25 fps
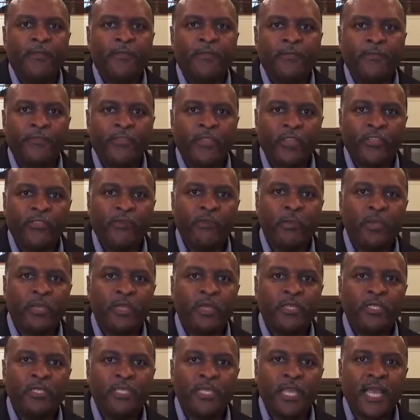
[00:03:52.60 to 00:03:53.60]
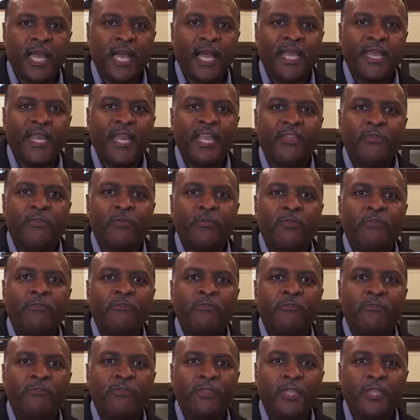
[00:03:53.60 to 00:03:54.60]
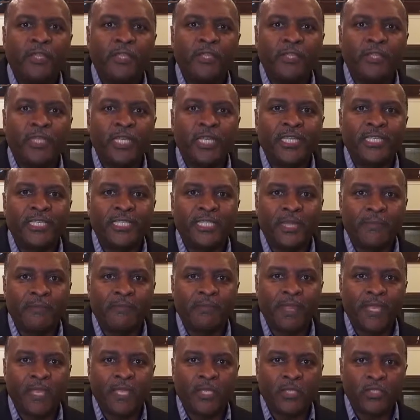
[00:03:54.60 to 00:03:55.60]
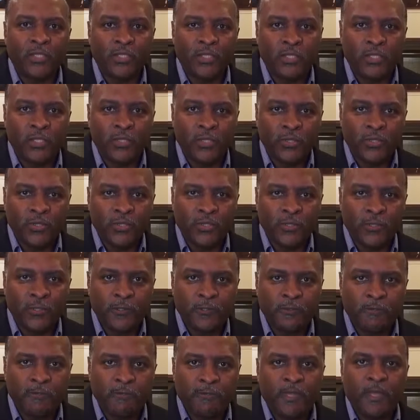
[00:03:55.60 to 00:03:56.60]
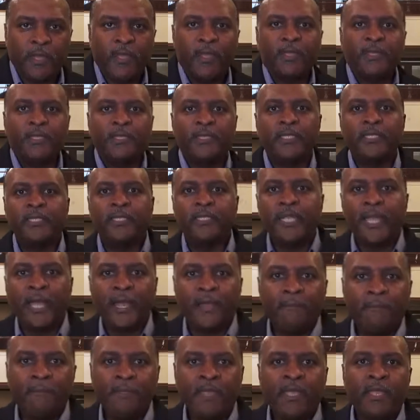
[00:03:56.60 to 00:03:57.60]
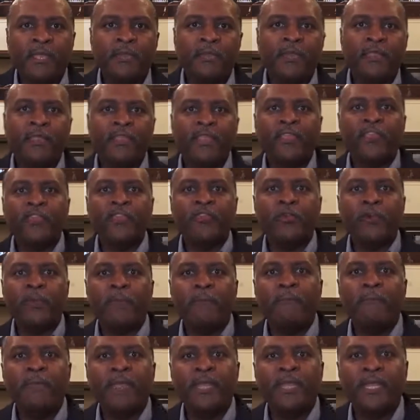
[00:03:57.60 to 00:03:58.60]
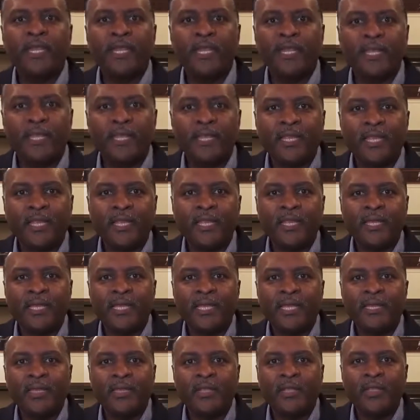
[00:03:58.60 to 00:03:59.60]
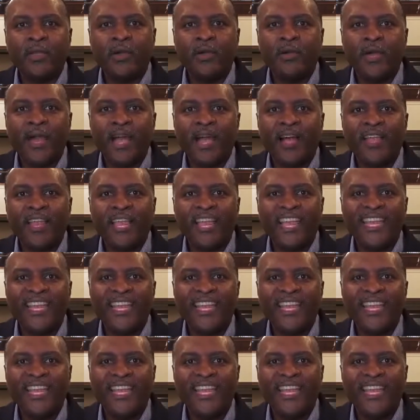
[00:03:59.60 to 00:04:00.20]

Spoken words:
Just because God has revealed something to you does not mean that you immediately need to go out